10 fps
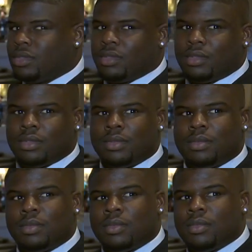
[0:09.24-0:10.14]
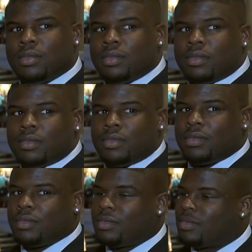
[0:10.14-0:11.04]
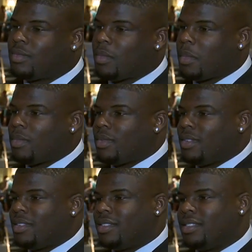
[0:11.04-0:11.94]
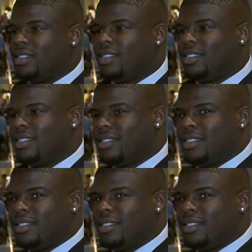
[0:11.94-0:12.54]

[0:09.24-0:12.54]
The person shown says nothing.